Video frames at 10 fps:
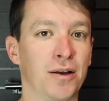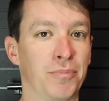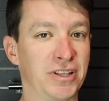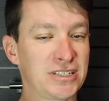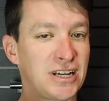
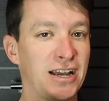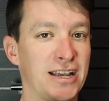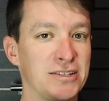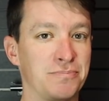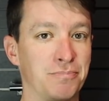but this guy
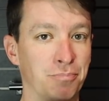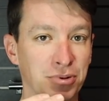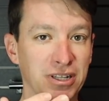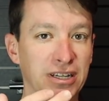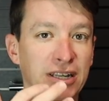has
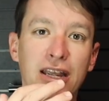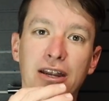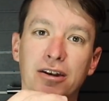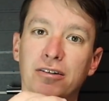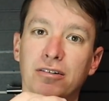bleeding
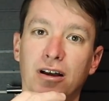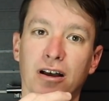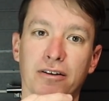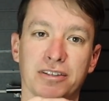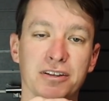here
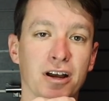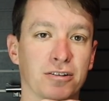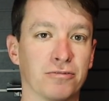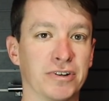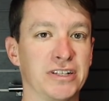uh, at the
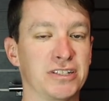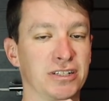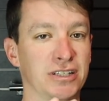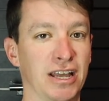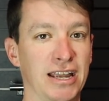knuckle region
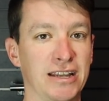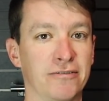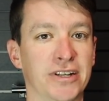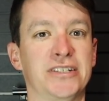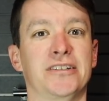and the hand
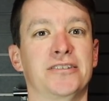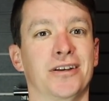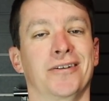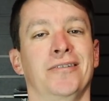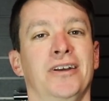region,
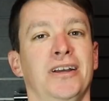so